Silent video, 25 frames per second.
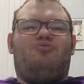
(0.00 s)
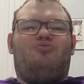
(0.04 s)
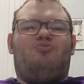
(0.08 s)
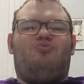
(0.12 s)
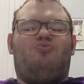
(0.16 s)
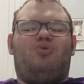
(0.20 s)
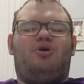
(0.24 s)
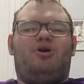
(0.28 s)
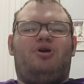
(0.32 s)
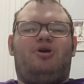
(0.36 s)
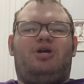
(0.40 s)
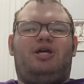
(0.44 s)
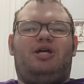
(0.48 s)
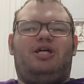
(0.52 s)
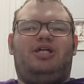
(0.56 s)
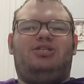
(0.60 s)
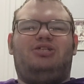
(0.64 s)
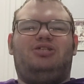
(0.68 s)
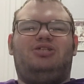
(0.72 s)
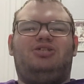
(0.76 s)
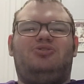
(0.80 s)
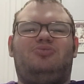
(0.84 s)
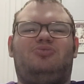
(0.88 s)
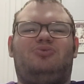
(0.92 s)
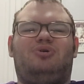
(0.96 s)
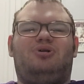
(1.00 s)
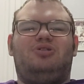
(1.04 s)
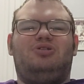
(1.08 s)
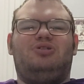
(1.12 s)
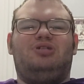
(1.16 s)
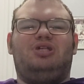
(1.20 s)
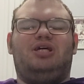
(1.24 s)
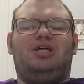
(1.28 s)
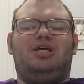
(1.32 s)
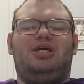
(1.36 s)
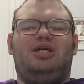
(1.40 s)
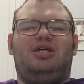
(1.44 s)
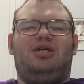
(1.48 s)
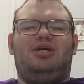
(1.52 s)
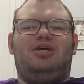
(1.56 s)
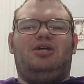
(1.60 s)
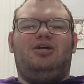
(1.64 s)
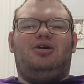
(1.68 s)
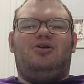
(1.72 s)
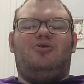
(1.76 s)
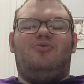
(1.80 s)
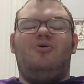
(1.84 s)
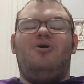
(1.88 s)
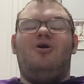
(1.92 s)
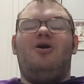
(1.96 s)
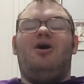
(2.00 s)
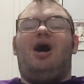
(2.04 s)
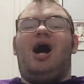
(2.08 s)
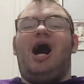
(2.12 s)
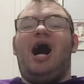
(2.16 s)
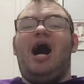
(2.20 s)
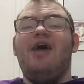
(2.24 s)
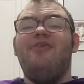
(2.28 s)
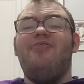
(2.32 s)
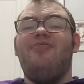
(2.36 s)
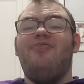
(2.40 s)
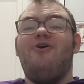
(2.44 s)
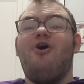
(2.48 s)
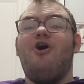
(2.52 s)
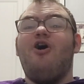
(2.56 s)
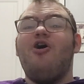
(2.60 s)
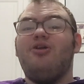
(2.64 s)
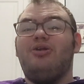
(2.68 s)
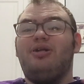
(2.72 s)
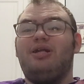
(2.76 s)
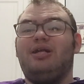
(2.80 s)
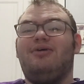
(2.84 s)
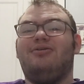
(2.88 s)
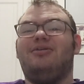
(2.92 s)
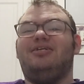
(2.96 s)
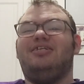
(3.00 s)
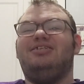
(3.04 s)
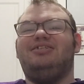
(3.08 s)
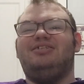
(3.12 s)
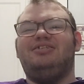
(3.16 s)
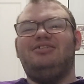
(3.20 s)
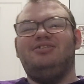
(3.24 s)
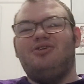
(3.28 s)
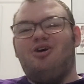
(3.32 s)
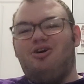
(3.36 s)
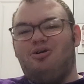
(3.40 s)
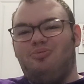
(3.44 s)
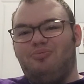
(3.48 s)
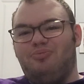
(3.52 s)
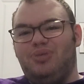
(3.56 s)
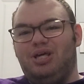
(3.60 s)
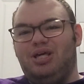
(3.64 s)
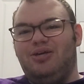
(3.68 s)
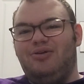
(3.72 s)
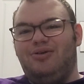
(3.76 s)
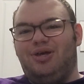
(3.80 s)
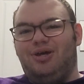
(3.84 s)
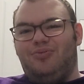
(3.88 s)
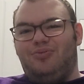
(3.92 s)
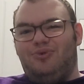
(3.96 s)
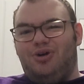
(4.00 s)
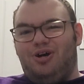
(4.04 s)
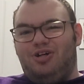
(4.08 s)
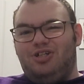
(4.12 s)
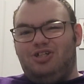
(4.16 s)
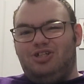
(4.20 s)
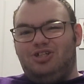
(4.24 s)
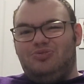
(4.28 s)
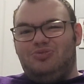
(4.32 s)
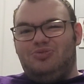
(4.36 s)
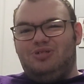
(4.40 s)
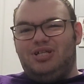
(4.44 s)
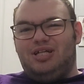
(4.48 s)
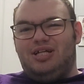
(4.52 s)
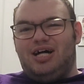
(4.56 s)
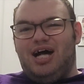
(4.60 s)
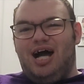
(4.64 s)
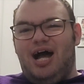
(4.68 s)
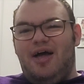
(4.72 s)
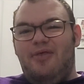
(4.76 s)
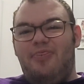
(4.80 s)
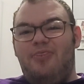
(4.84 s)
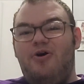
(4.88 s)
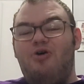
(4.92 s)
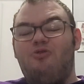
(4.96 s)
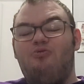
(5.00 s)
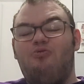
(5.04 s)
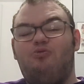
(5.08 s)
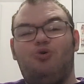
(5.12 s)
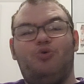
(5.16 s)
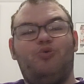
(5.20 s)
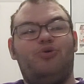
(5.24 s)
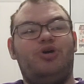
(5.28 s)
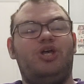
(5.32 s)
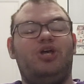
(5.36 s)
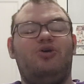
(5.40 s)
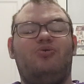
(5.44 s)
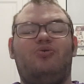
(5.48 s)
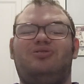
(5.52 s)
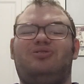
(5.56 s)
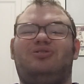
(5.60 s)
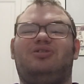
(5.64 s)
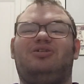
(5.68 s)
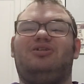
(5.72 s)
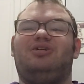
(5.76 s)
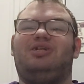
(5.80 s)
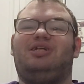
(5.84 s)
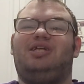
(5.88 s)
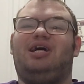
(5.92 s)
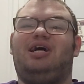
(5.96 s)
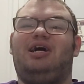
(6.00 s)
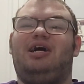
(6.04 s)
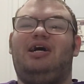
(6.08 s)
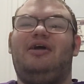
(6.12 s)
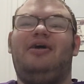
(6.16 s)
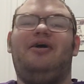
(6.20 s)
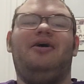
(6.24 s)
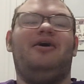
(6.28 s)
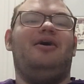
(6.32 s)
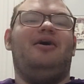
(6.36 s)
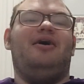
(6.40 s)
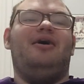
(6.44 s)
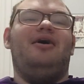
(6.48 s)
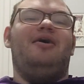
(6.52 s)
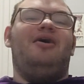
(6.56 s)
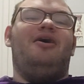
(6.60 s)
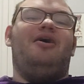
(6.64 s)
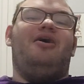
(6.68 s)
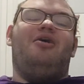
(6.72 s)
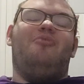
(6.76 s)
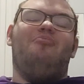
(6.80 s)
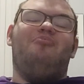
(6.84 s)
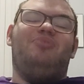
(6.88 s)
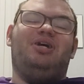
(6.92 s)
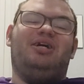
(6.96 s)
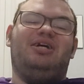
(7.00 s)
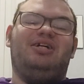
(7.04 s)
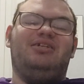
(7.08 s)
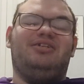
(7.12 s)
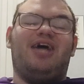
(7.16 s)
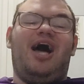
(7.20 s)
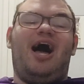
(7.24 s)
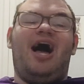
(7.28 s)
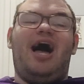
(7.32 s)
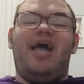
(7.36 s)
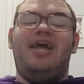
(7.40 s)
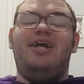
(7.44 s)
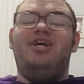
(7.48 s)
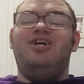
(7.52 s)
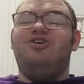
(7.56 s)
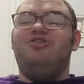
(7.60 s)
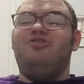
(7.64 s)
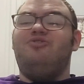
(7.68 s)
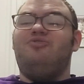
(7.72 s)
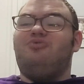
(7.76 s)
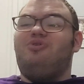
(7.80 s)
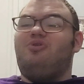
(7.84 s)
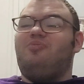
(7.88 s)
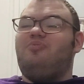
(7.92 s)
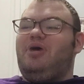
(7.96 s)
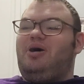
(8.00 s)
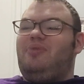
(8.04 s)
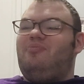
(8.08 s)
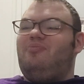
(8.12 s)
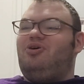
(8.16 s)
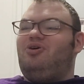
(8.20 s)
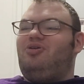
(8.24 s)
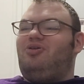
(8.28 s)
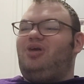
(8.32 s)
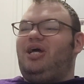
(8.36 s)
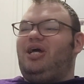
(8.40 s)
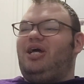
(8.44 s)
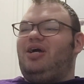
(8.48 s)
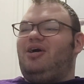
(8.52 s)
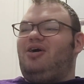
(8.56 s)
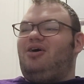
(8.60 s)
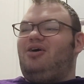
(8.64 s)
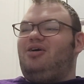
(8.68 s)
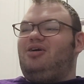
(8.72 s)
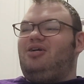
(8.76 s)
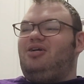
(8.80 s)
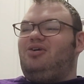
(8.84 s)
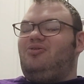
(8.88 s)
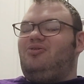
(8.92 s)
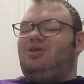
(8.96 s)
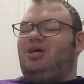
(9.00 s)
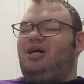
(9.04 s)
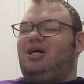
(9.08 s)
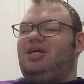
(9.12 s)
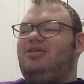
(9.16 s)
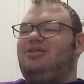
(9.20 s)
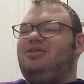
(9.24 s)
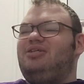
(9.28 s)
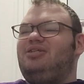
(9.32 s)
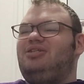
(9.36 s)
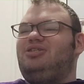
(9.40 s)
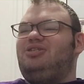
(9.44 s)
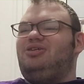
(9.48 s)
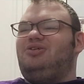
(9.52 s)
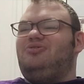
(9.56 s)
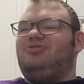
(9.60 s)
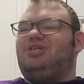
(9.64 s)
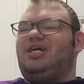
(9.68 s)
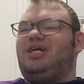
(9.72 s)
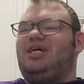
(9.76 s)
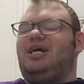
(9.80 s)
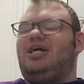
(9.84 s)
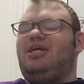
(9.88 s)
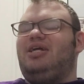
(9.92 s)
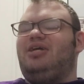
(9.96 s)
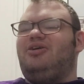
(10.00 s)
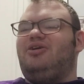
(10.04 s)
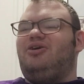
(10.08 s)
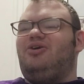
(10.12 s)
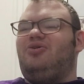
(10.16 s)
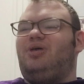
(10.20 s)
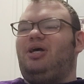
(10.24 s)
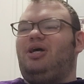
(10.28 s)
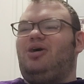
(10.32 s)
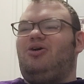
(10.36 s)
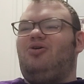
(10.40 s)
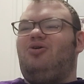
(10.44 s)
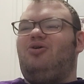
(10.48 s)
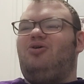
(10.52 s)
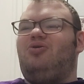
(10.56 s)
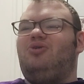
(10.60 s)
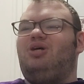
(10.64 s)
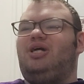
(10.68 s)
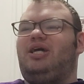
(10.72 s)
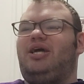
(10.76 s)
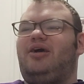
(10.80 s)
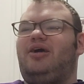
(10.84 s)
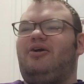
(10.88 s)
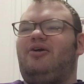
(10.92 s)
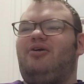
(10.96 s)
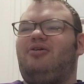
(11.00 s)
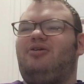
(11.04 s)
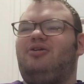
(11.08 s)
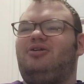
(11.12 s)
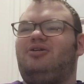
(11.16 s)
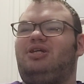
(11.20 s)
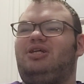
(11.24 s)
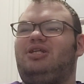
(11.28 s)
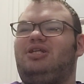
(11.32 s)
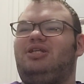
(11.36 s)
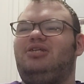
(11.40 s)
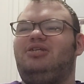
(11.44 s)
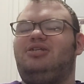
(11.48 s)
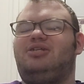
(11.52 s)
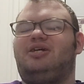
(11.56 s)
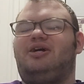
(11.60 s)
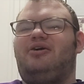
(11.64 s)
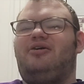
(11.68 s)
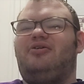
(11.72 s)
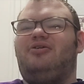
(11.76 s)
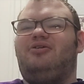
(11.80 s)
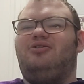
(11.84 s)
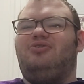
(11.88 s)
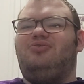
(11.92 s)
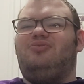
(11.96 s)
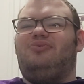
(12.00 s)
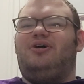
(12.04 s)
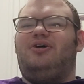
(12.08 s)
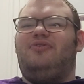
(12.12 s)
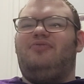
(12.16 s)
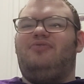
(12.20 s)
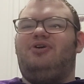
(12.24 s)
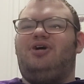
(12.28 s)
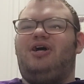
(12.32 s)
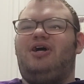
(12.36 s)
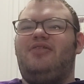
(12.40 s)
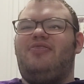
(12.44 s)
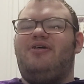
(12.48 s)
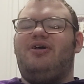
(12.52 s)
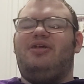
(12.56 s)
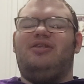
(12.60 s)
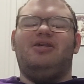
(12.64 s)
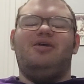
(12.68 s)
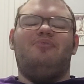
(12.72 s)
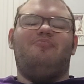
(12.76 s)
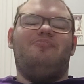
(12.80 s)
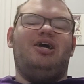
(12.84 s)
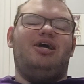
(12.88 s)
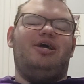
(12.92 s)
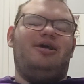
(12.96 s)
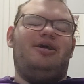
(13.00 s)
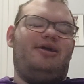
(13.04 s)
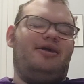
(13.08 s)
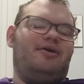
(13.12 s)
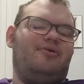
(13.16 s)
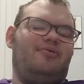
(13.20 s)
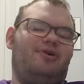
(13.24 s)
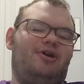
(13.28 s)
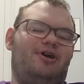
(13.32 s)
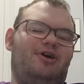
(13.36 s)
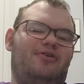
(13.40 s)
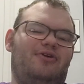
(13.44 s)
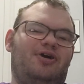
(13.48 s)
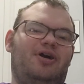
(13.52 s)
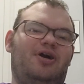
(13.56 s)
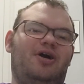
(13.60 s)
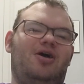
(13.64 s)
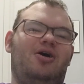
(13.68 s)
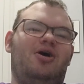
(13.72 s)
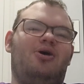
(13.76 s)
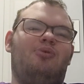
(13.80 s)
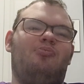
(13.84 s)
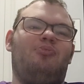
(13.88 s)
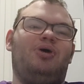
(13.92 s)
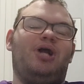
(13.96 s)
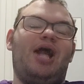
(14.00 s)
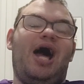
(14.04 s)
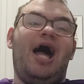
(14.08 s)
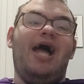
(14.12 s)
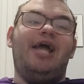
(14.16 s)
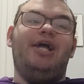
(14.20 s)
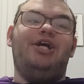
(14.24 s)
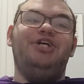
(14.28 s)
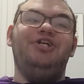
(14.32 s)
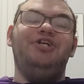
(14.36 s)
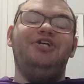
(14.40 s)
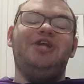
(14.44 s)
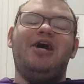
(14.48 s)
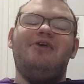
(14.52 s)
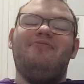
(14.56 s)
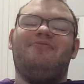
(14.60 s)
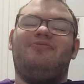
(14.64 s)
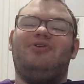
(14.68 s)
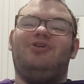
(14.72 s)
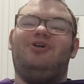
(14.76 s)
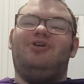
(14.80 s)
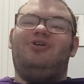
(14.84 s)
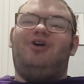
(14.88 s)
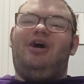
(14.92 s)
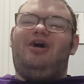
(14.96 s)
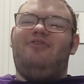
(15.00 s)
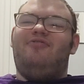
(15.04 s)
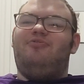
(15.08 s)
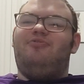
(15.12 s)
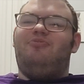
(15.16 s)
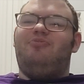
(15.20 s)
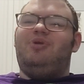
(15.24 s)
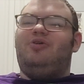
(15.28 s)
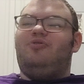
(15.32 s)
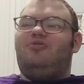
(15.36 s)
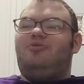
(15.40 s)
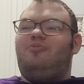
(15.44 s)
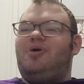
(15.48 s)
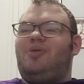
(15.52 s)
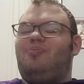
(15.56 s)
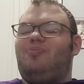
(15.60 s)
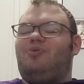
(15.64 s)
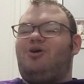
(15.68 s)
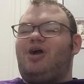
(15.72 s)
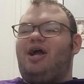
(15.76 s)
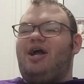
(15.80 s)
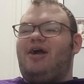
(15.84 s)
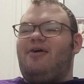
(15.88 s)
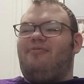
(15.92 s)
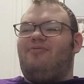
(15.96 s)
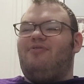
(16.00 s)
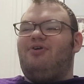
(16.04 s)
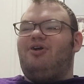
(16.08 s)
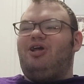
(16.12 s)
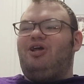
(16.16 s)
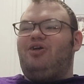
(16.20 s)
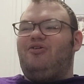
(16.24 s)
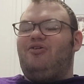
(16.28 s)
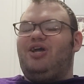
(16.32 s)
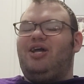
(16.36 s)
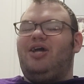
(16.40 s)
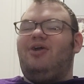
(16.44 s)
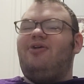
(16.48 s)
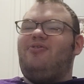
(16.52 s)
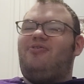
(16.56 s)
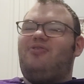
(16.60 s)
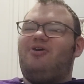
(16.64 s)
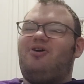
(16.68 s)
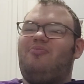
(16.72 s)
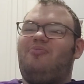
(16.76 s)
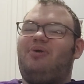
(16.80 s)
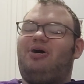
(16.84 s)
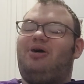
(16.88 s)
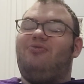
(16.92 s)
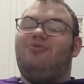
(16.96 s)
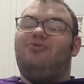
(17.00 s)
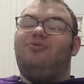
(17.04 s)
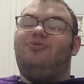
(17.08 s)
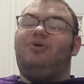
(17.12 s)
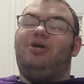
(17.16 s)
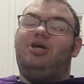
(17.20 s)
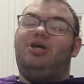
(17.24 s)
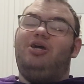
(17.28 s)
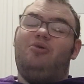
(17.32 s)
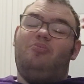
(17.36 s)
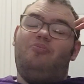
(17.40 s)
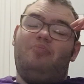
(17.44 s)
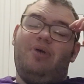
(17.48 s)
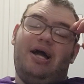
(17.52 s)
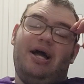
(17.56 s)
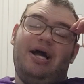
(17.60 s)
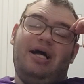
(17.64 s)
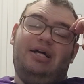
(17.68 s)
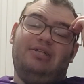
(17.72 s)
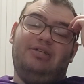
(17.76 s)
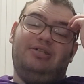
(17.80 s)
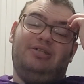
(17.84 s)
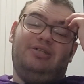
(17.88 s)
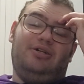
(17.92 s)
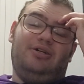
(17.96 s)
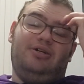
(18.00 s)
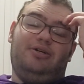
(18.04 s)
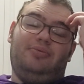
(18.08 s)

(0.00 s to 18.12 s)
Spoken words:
where it hits you, where it's like, I thought, now this is on me, like 100%, I thought Rukia was gonna die because I couldn't remember, like, a lot of these shows I kind of know, like, oh, the character, like these characters, whatever, I think they make it, whatever, but I could not for the life of me remember ever hearing anything about Rukia past,